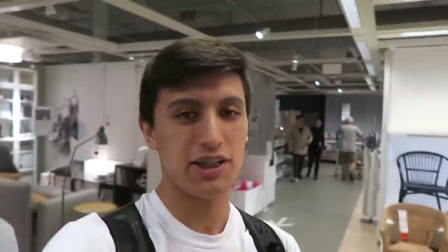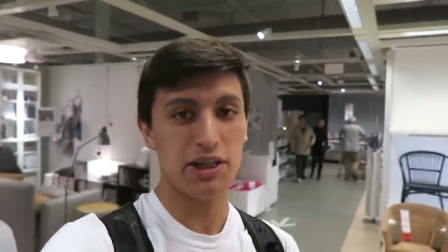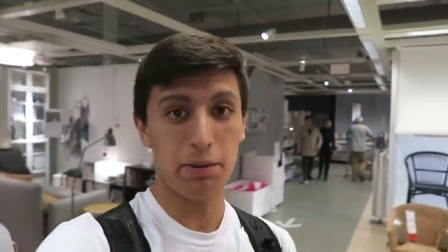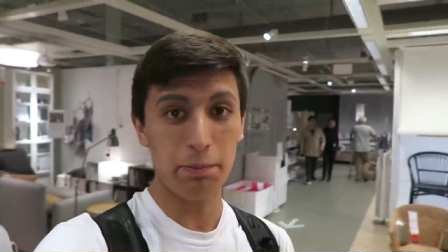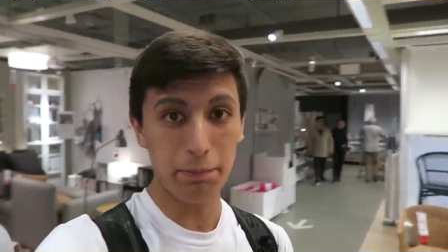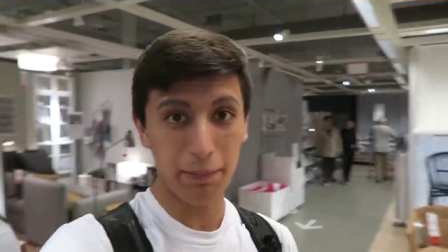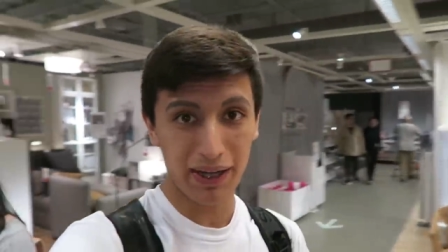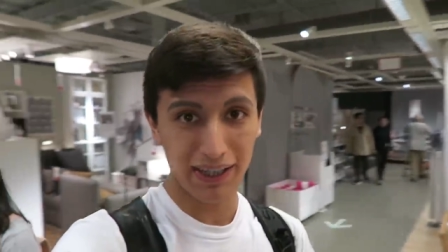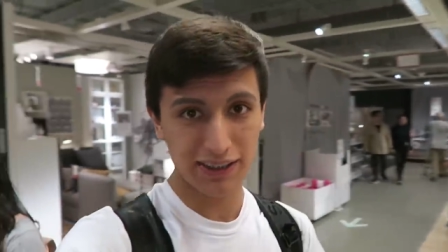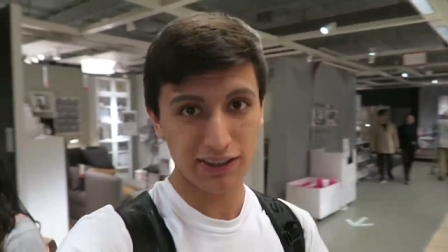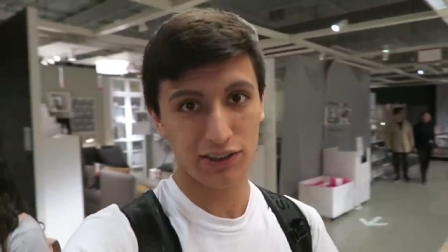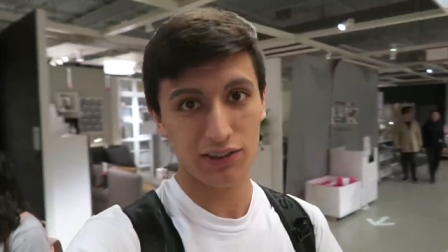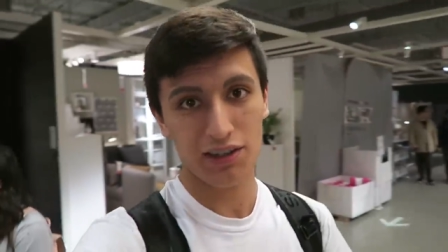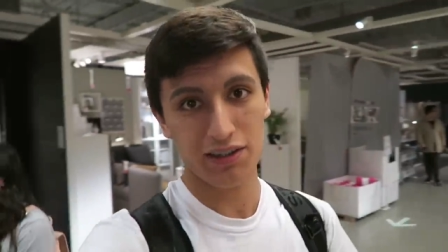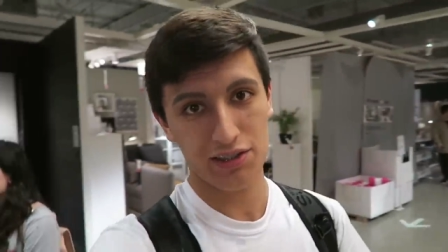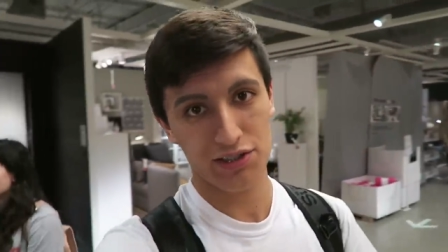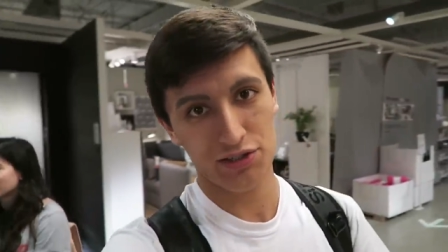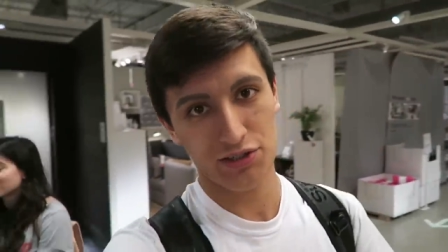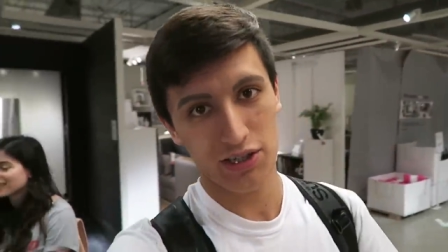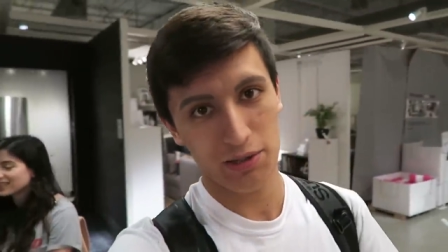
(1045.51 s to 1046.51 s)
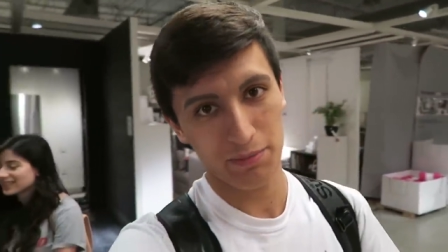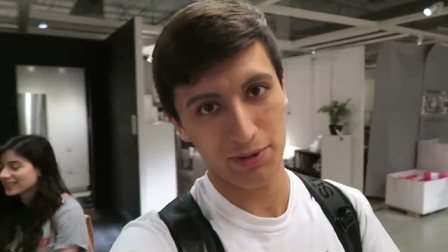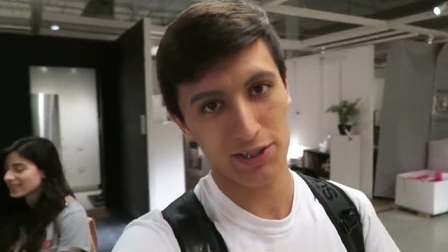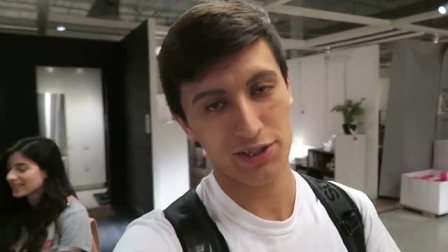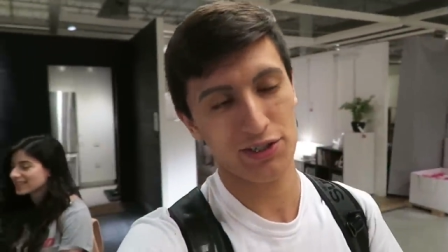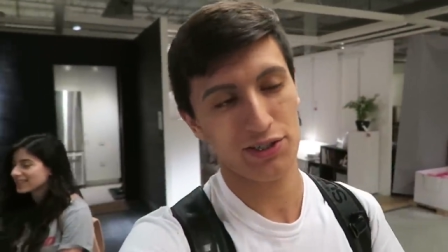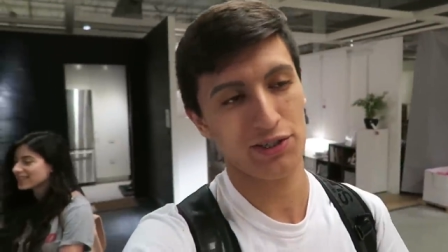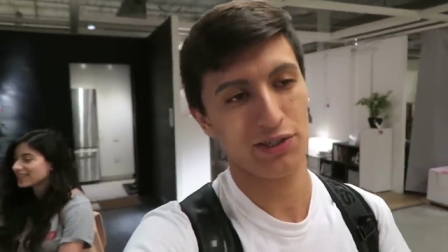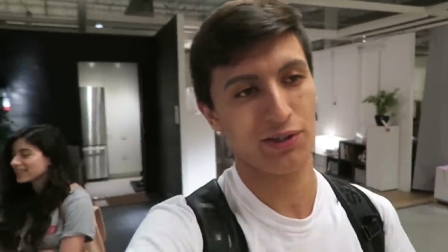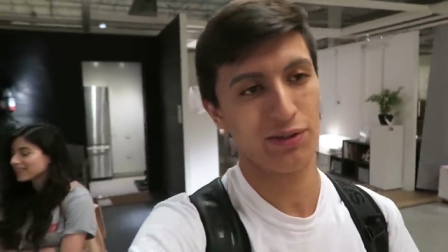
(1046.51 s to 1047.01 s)
She might start streaming
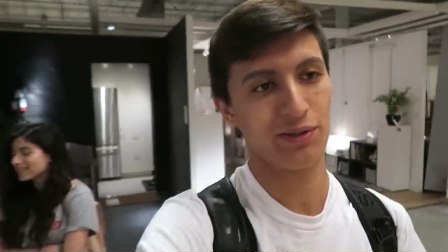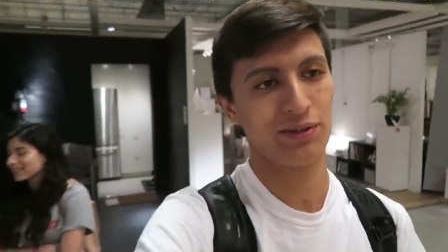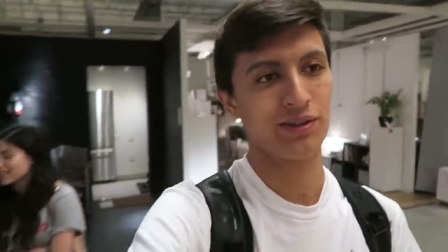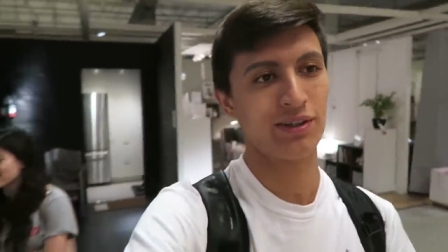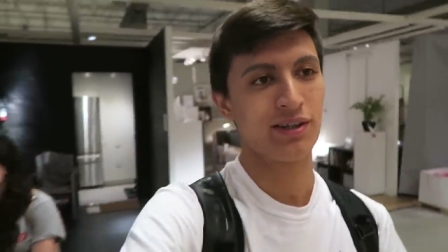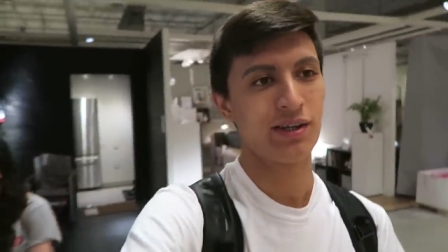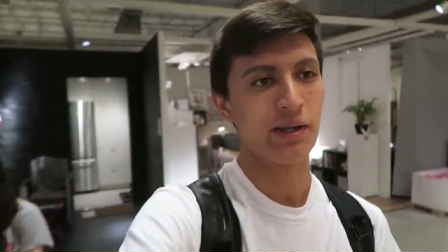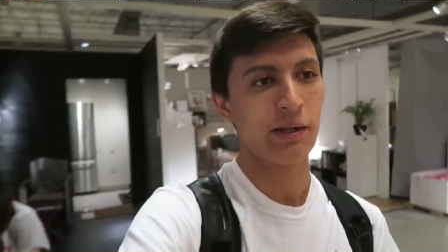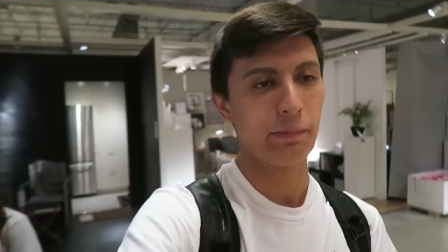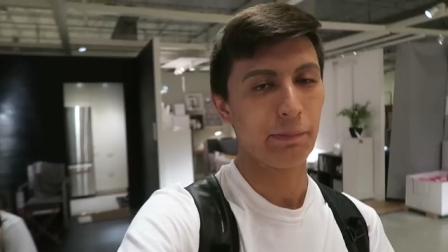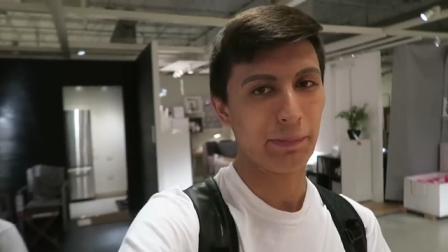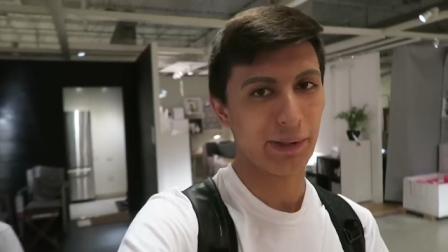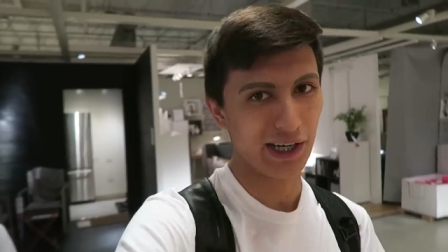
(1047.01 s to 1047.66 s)
soon. Maybe.